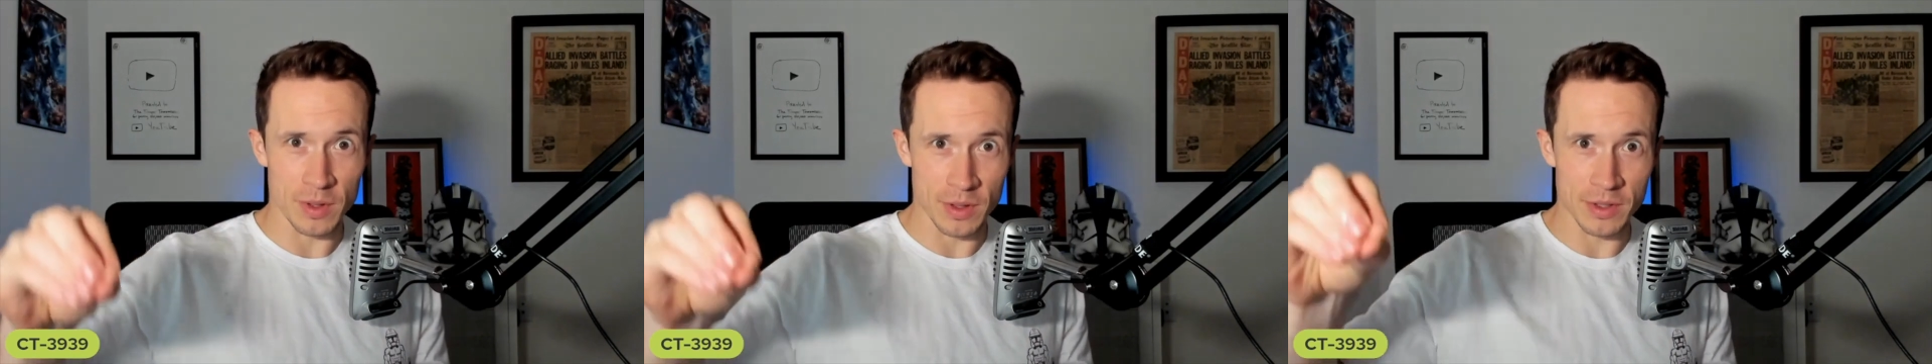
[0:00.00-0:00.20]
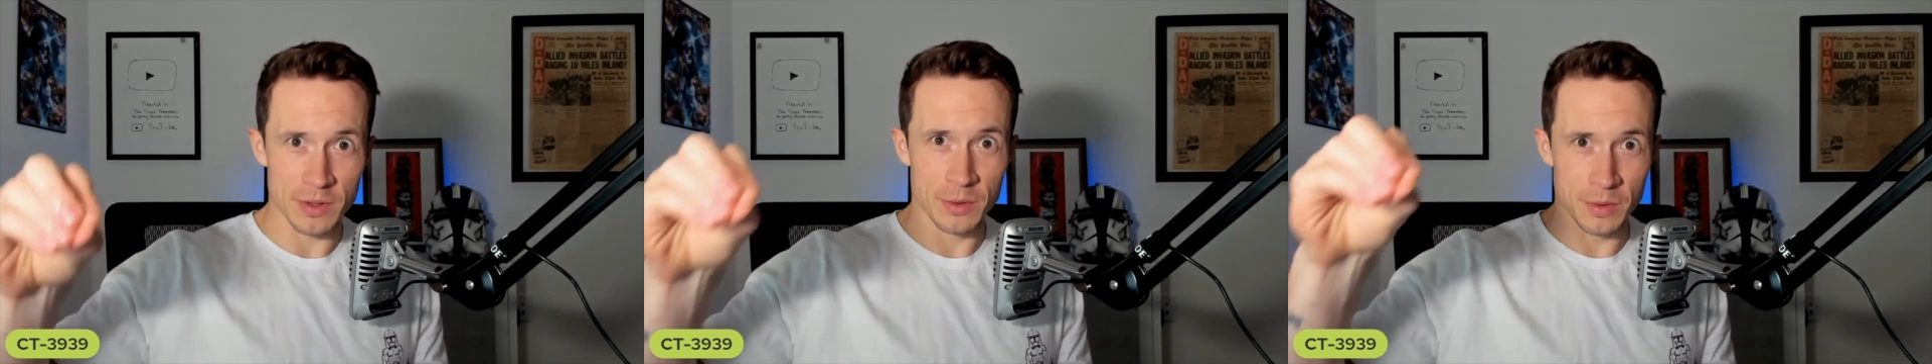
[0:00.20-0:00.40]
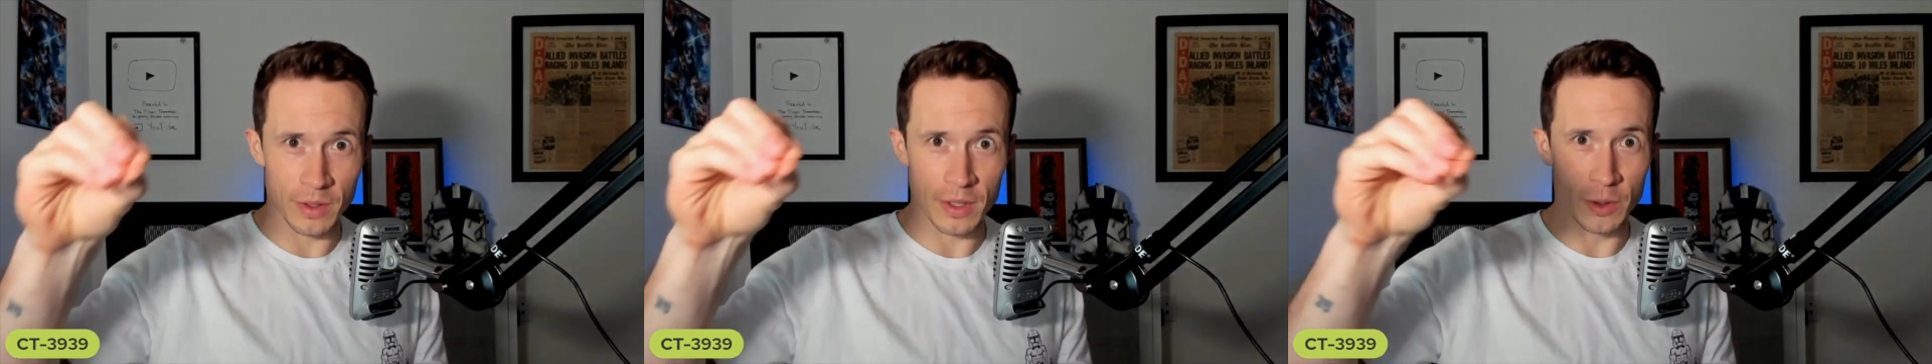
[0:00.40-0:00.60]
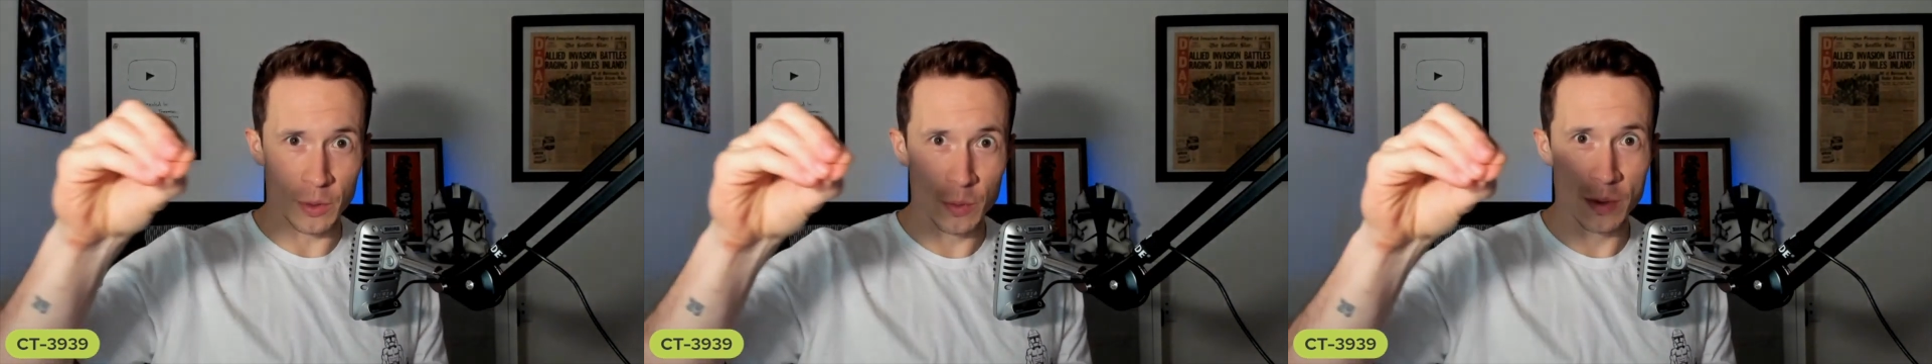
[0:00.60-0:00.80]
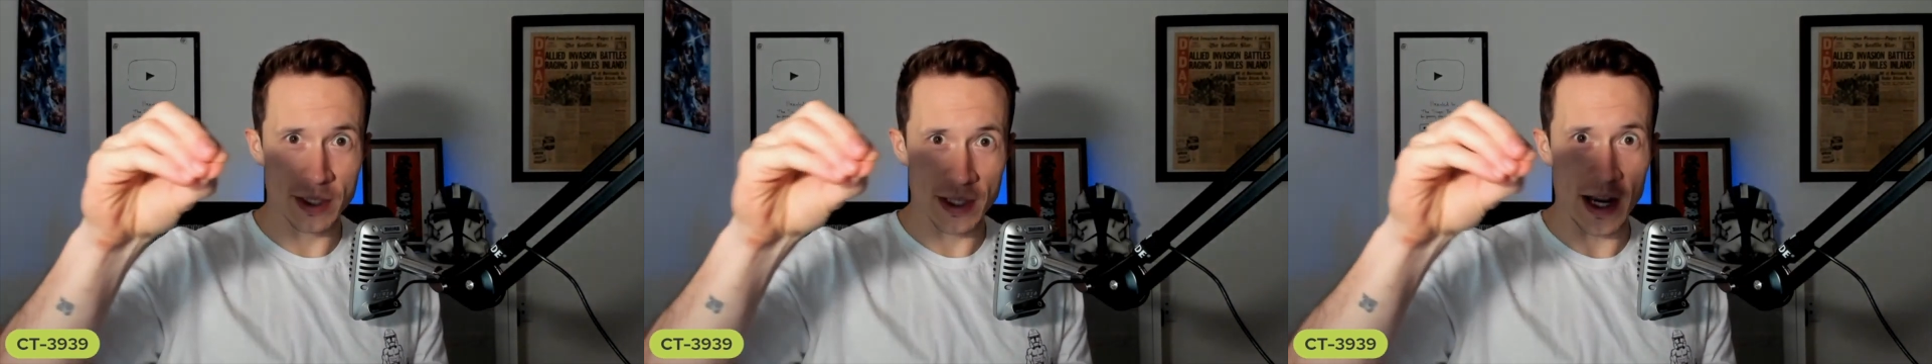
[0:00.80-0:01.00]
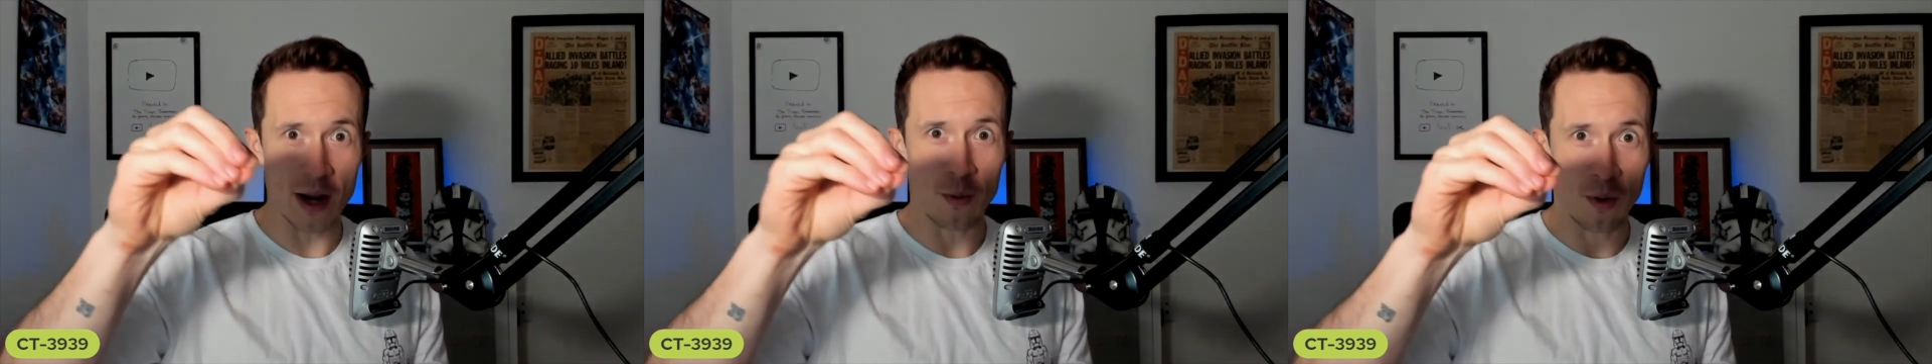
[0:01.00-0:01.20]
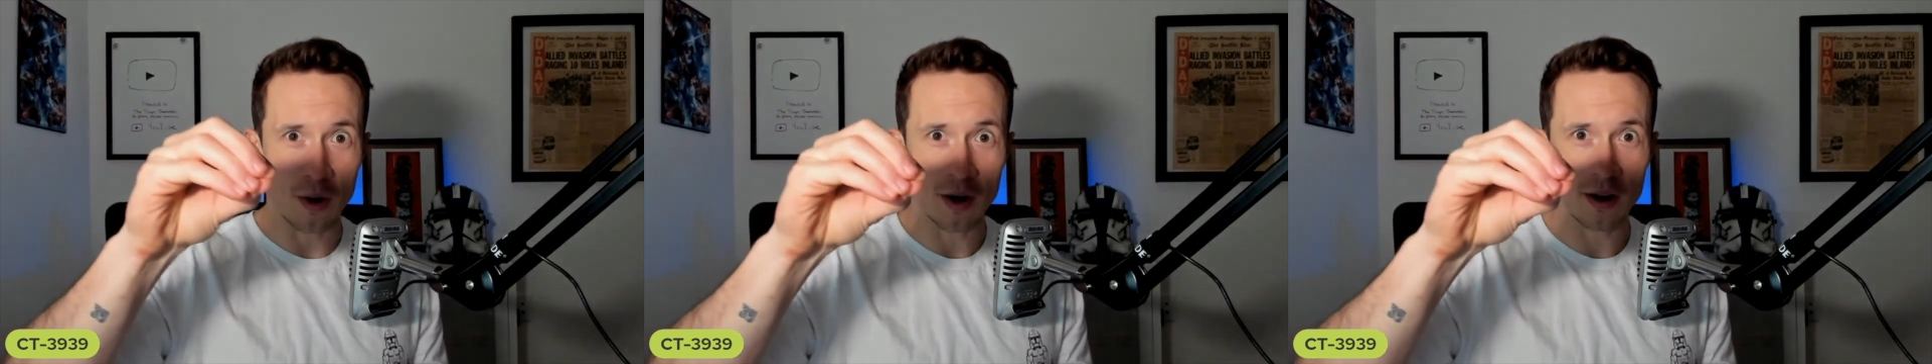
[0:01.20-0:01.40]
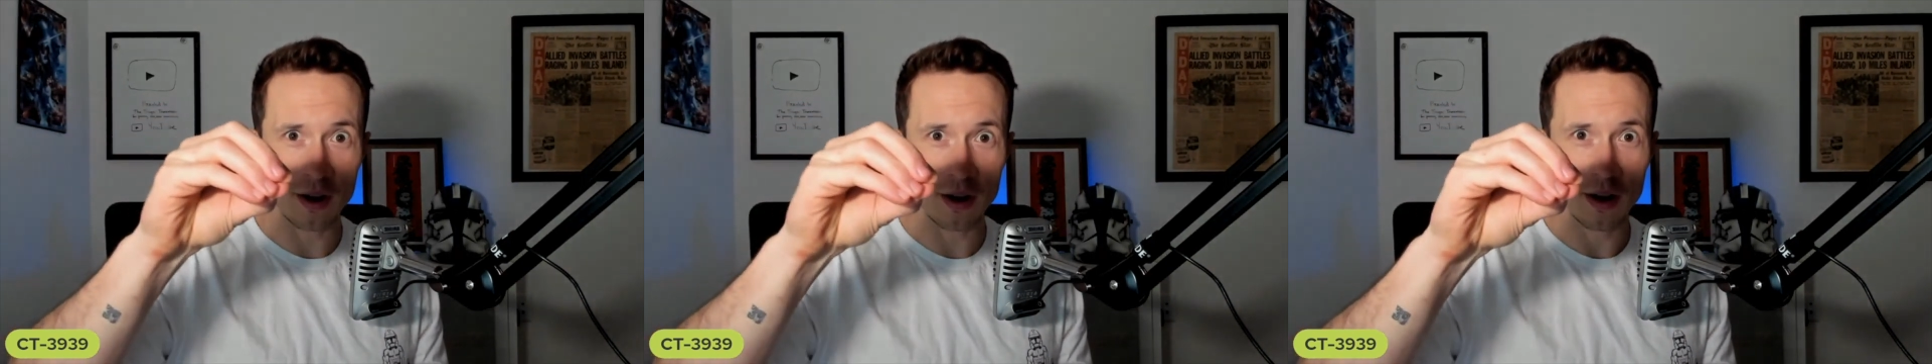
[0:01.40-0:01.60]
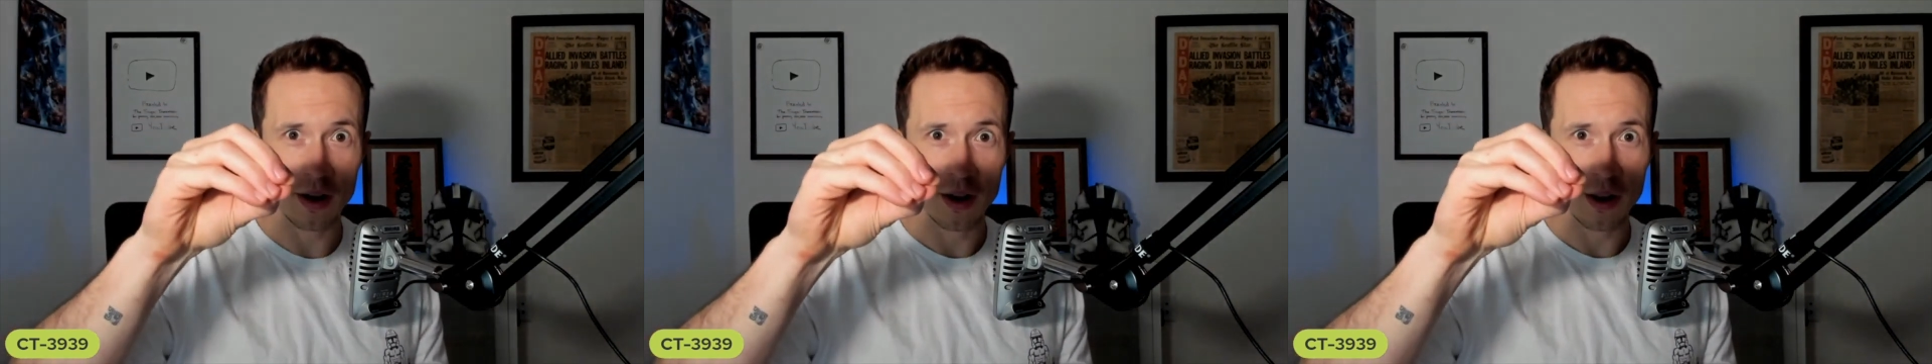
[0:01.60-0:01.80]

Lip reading: literally Luke Skywalker